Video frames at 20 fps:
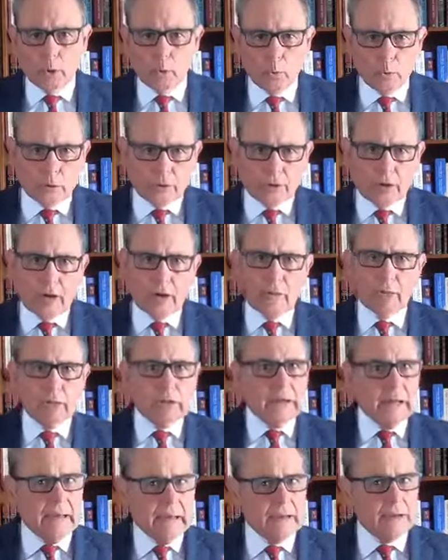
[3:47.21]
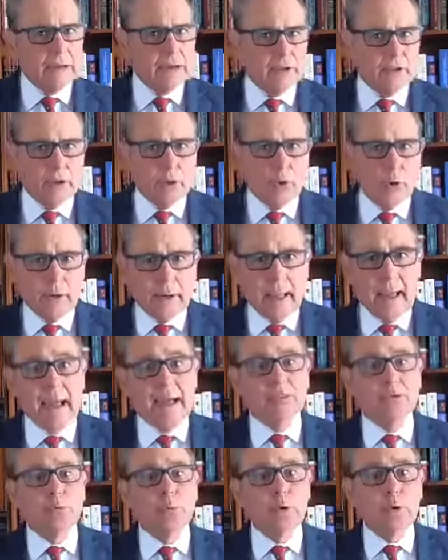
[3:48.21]
We're not relating to the Lord
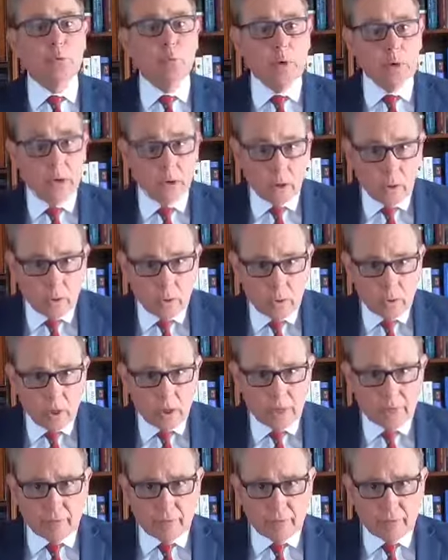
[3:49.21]
as we will.